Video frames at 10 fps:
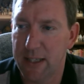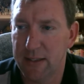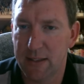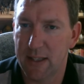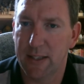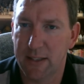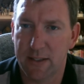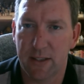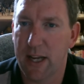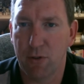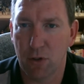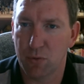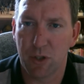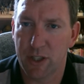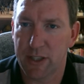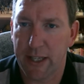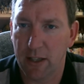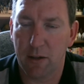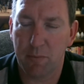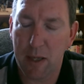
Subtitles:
is that the slavers were just killing